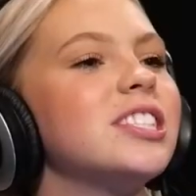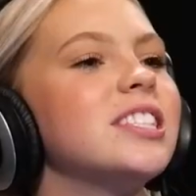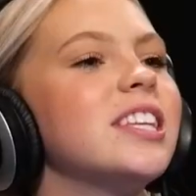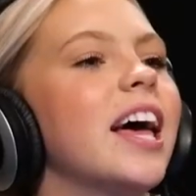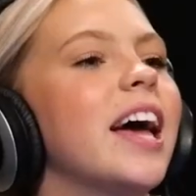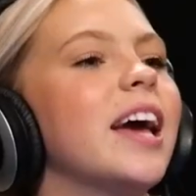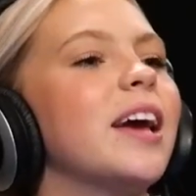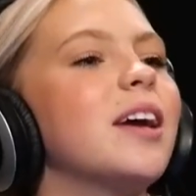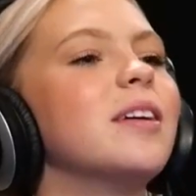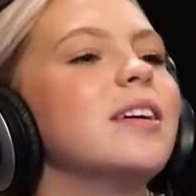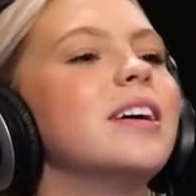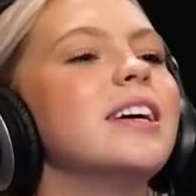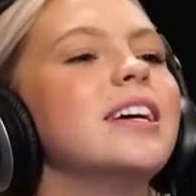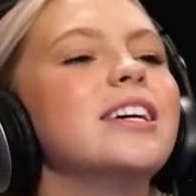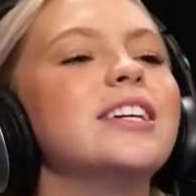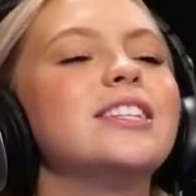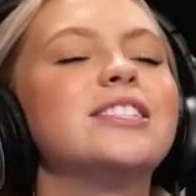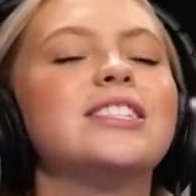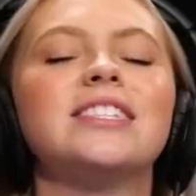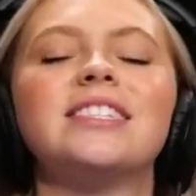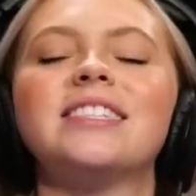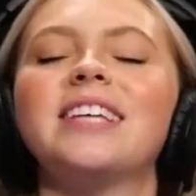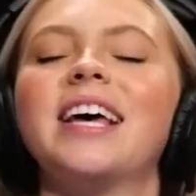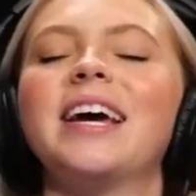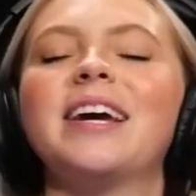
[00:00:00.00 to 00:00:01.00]
just you. like, it's
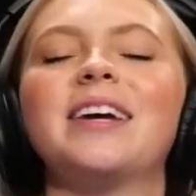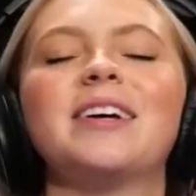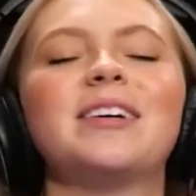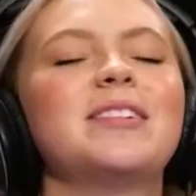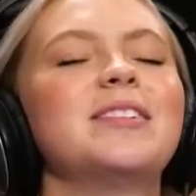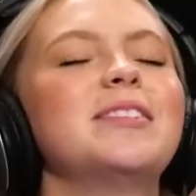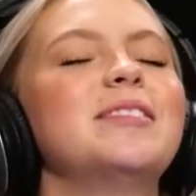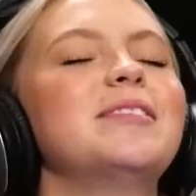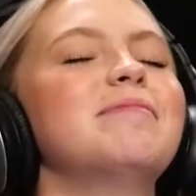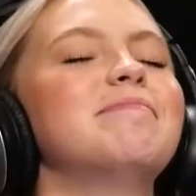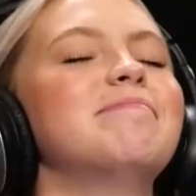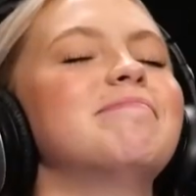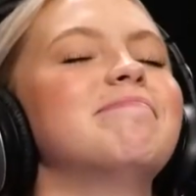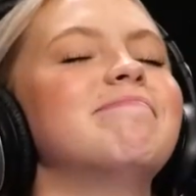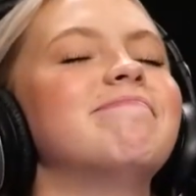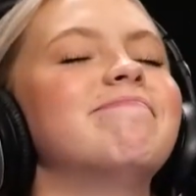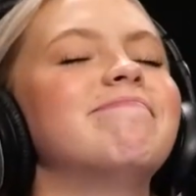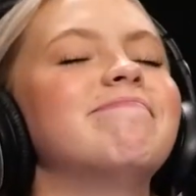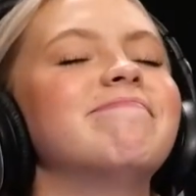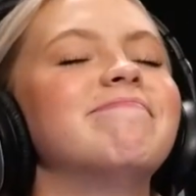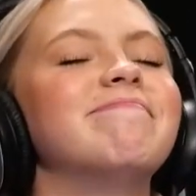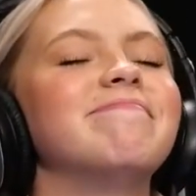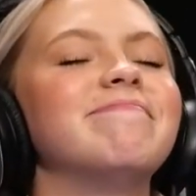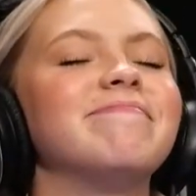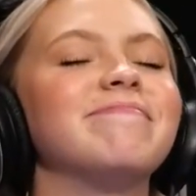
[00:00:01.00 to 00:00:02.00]
just like.
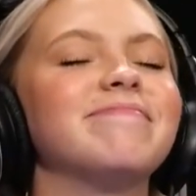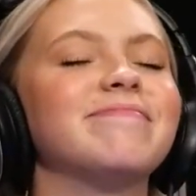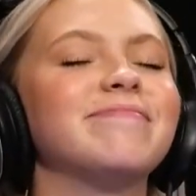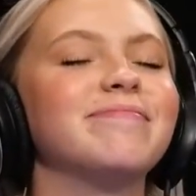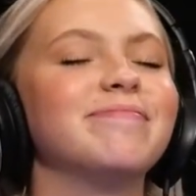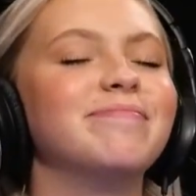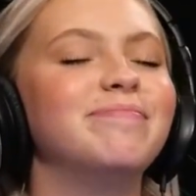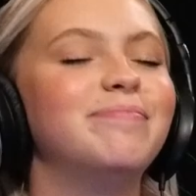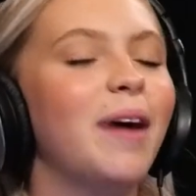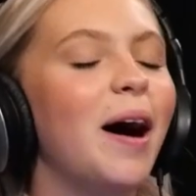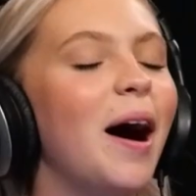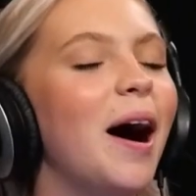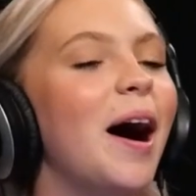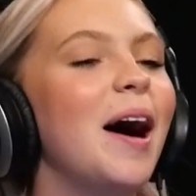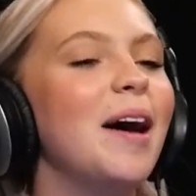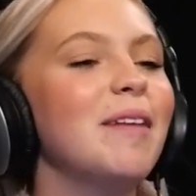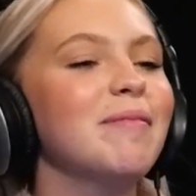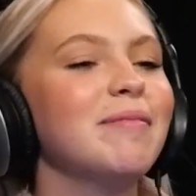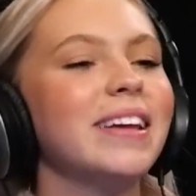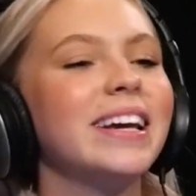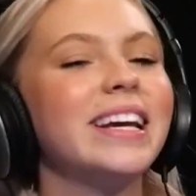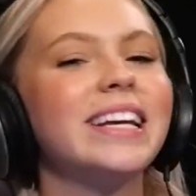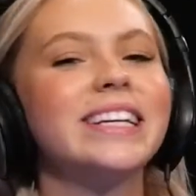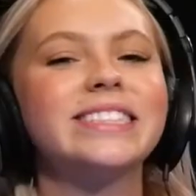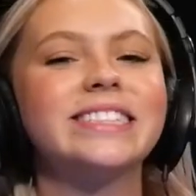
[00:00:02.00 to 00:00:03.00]
Bomb,
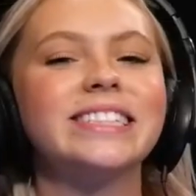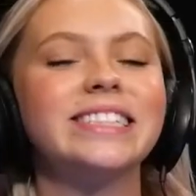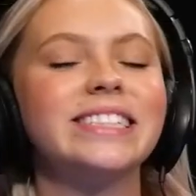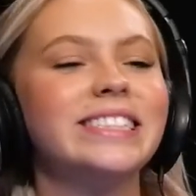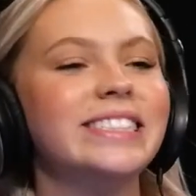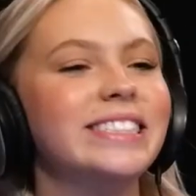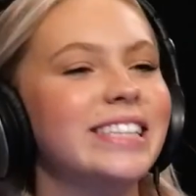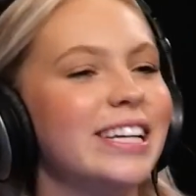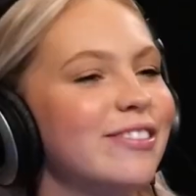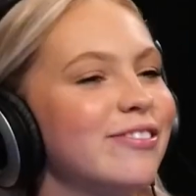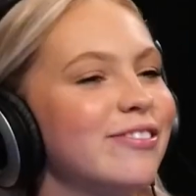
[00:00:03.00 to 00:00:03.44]
like it's just